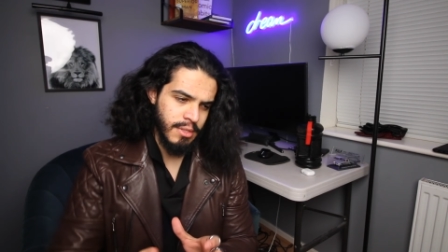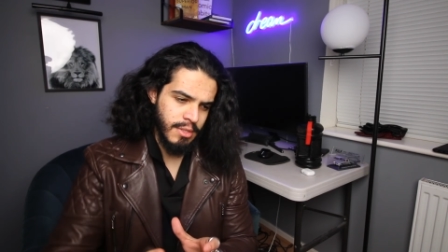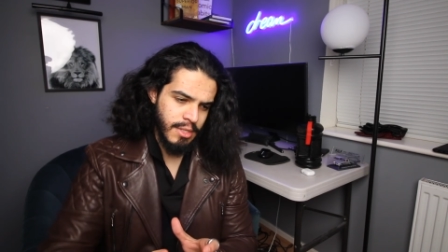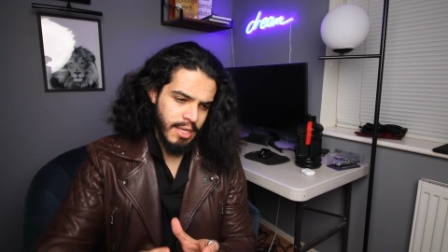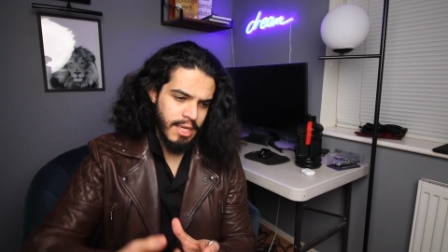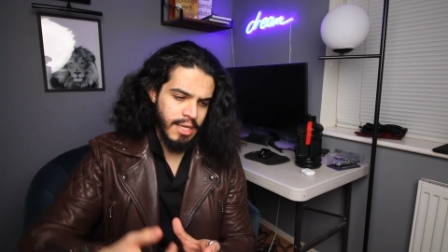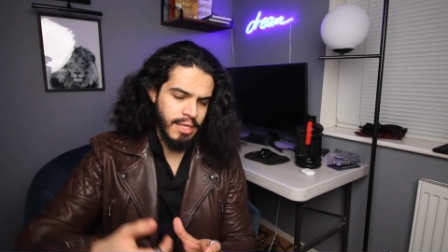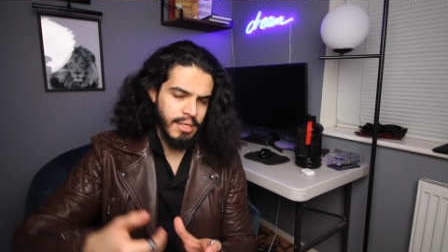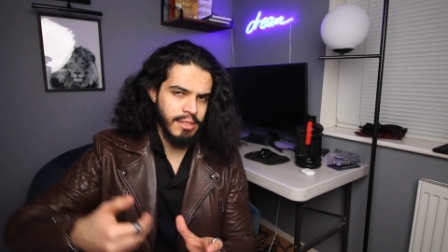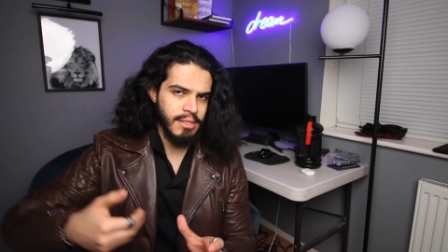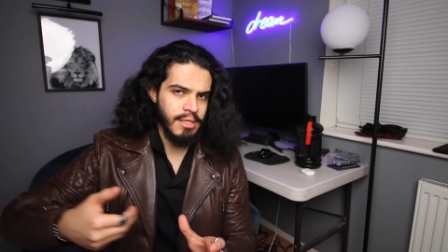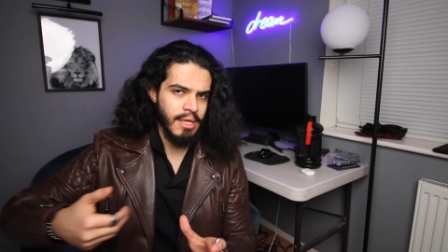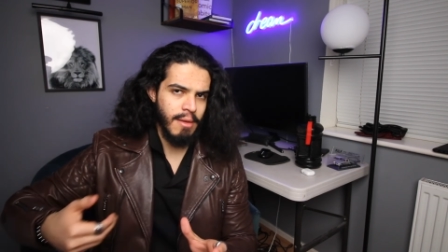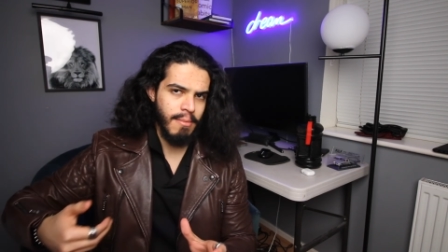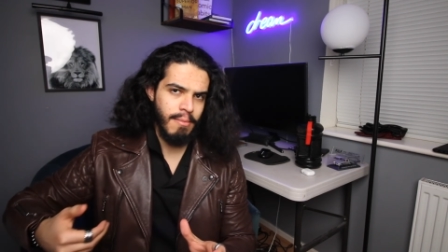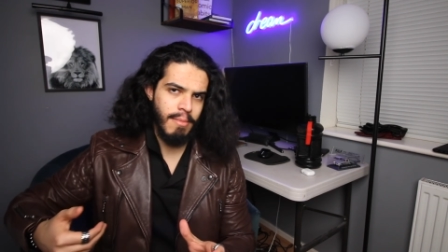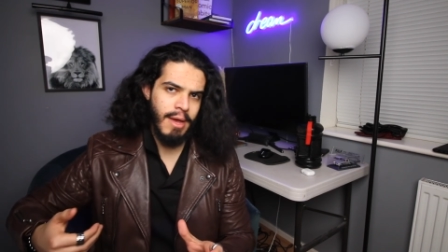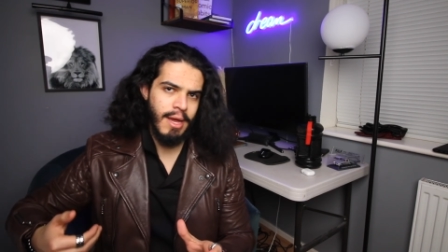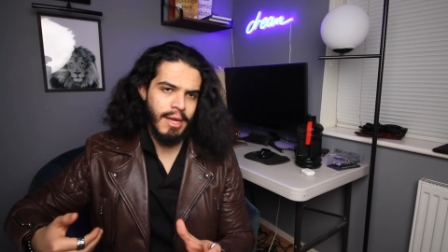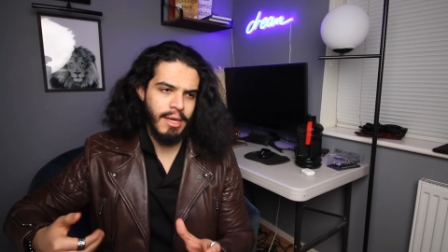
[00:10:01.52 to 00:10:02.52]
take a
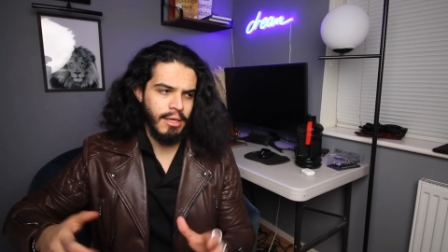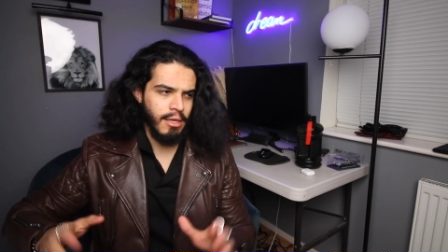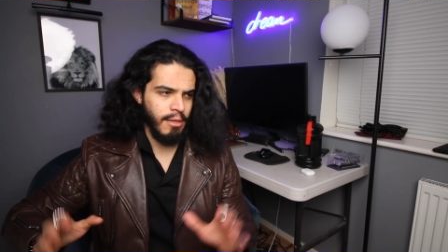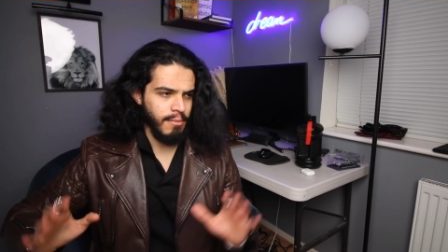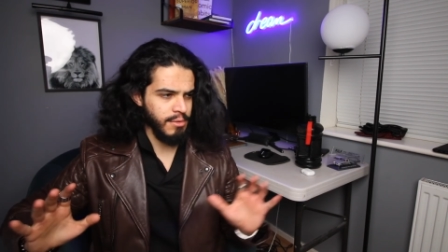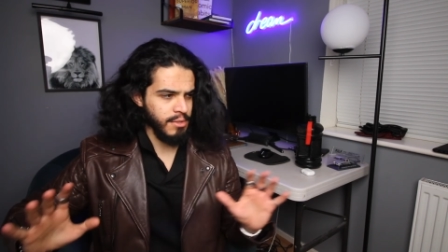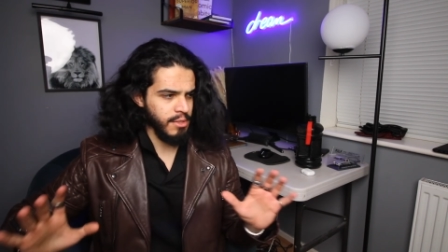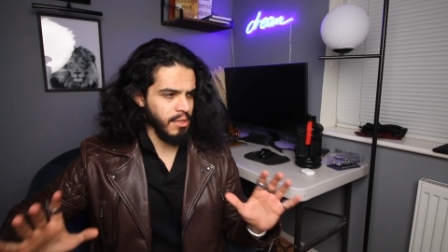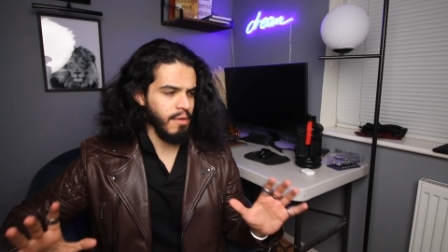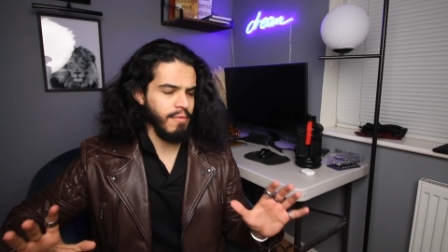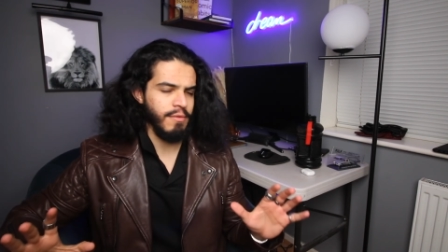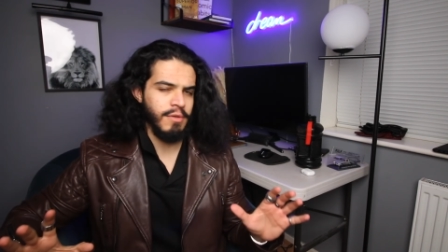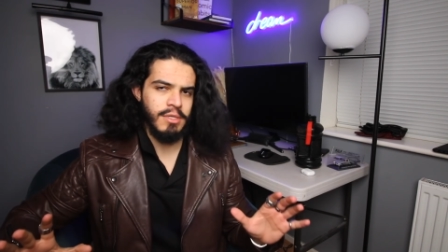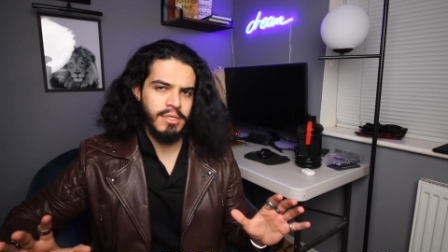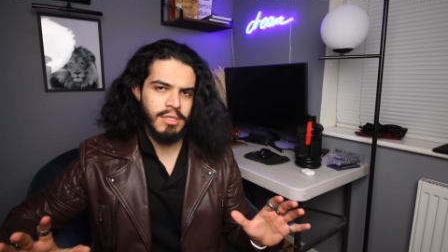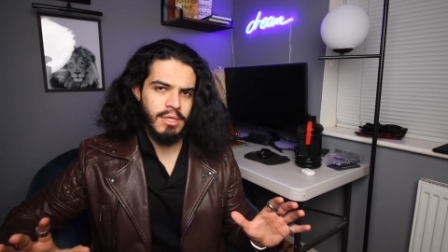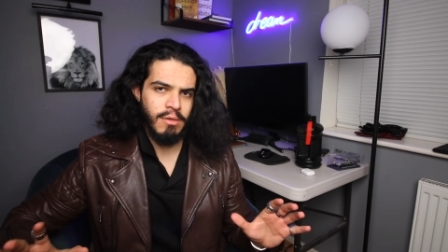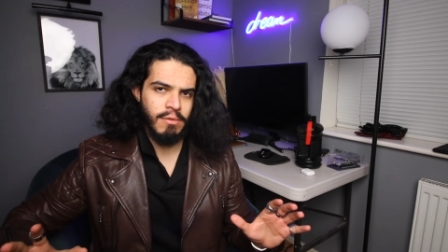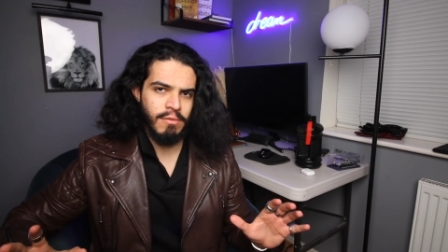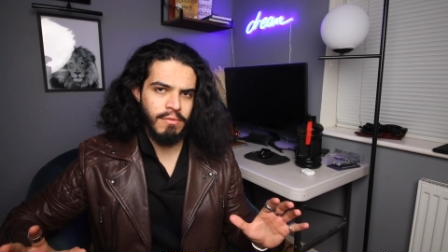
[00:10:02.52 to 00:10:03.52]
step back and observe
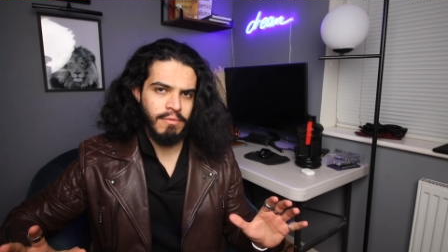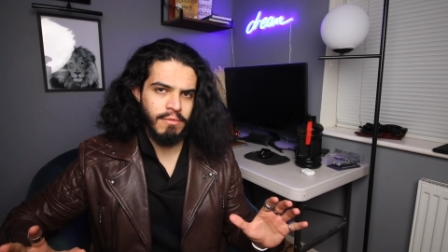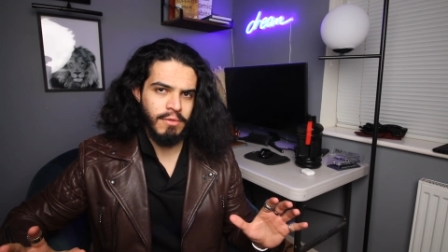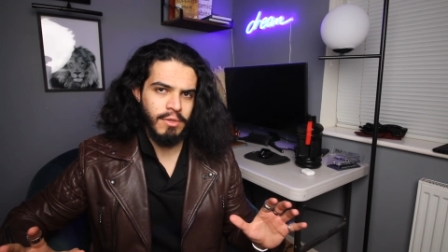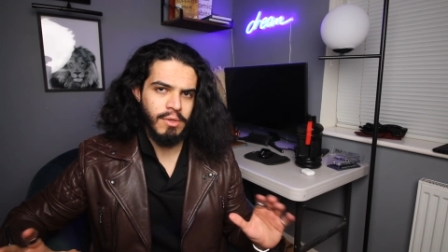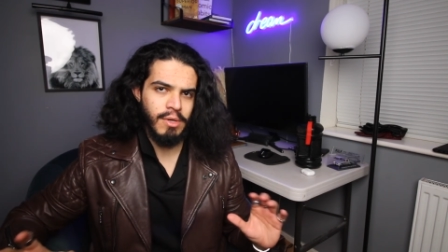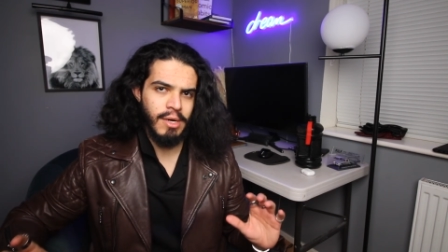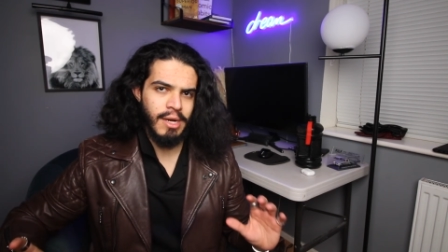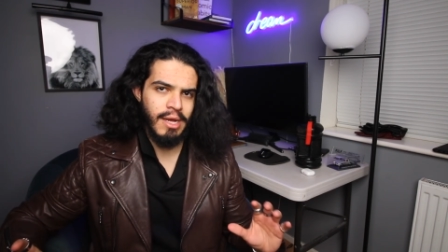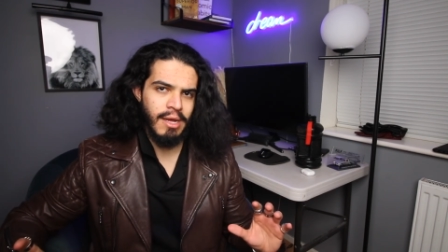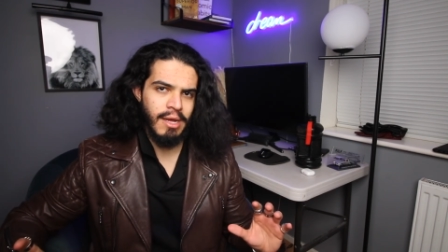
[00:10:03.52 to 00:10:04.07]
yourself. You've got to